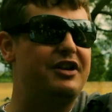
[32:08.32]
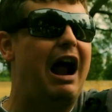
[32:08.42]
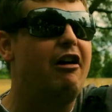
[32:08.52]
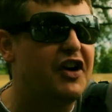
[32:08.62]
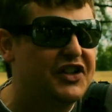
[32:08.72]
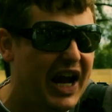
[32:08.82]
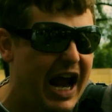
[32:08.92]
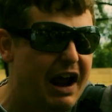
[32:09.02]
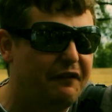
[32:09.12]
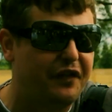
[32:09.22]

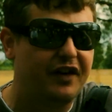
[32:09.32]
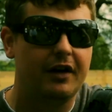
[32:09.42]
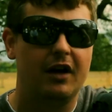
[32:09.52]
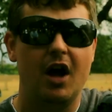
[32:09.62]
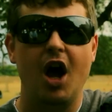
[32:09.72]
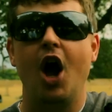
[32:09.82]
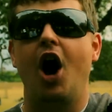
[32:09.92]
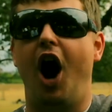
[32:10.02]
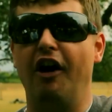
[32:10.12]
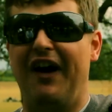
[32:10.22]
narrative
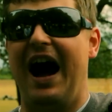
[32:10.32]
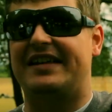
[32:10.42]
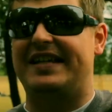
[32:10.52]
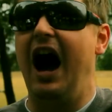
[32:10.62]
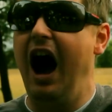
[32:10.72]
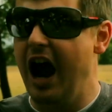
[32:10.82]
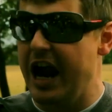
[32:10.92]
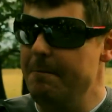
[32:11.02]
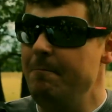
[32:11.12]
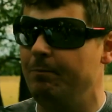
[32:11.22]
of our
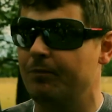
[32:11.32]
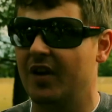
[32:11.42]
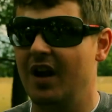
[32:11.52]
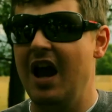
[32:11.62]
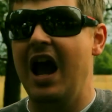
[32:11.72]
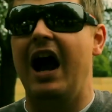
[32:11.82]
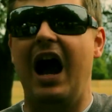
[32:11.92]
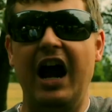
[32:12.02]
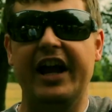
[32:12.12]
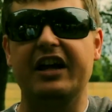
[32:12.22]
time,
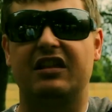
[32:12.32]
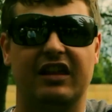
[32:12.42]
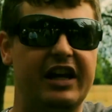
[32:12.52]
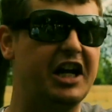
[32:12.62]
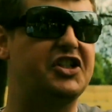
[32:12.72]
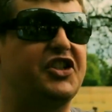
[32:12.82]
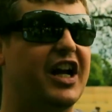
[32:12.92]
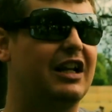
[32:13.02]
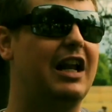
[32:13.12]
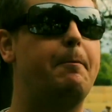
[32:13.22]
our
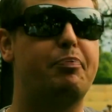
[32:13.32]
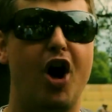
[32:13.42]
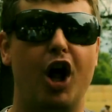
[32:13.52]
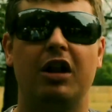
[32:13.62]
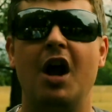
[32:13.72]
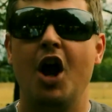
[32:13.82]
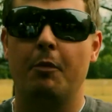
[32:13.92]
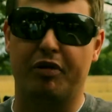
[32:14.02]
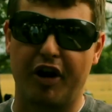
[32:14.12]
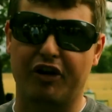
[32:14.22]
atheistic, liberal,
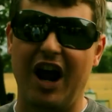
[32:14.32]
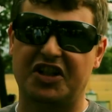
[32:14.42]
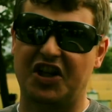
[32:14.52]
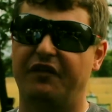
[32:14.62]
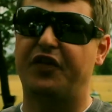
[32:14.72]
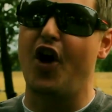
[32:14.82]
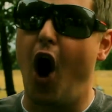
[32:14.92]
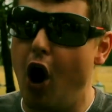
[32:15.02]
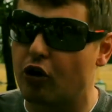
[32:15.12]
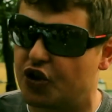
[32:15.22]
progressive
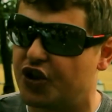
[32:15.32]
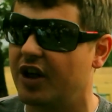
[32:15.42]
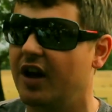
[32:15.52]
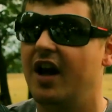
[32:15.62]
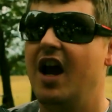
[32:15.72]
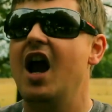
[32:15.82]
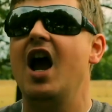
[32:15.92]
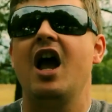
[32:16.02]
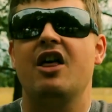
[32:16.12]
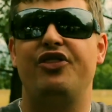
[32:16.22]
thought,
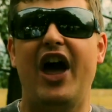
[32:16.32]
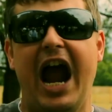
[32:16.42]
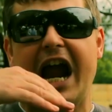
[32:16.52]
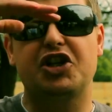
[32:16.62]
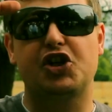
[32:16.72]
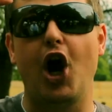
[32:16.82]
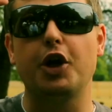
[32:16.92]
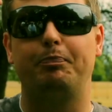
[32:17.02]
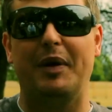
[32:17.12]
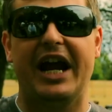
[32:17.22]
they
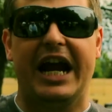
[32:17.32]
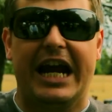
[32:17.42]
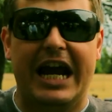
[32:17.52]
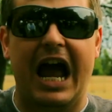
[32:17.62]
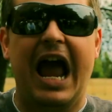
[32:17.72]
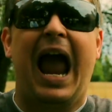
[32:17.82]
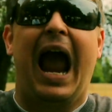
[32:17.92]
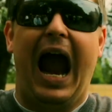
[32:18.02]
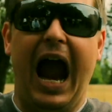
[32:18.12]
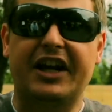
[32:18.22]
should be
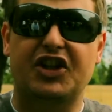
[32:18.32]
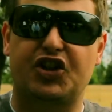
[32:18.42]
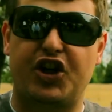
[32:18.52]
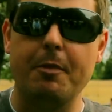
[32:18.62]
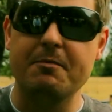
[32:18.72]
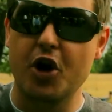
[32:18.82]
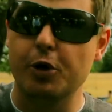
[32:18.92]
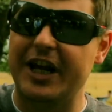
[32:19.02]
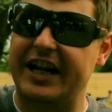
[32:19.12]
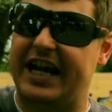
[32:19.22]

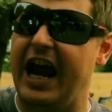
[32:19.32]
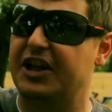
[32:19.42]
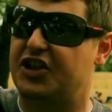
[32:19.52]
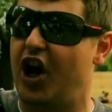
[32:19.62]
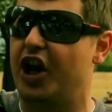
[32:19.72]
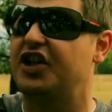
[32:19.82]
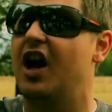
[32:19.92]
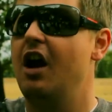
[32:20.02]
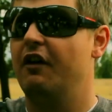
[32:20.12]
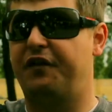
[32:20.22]
excommunicated
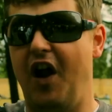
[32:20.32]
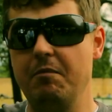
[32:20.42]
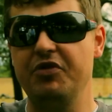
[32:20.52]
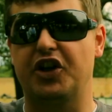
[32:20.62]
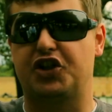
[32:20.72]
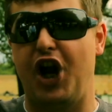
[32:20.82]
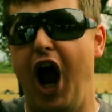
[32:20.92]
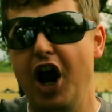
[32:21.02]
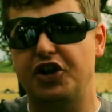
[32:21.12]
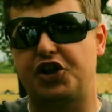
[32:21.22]
from the
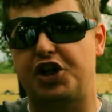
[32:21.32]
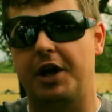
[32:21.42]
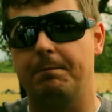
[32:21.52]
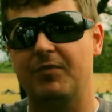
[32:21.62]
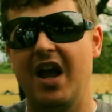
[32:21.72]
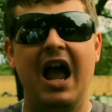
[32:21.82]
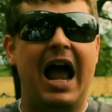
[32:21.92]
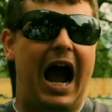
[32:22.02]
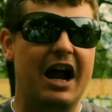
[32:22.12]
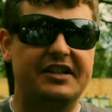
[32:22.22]
church
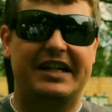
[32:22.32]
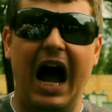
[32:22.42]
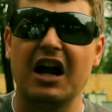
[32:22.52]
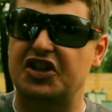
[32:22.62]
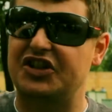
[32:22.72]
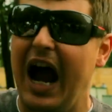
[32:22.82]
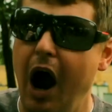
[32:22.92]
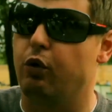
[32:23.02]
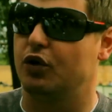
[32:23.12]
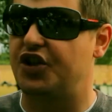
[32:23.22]
and cast
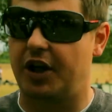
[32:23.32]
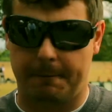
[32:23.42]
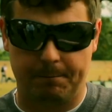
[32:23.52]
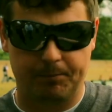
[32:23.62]
out.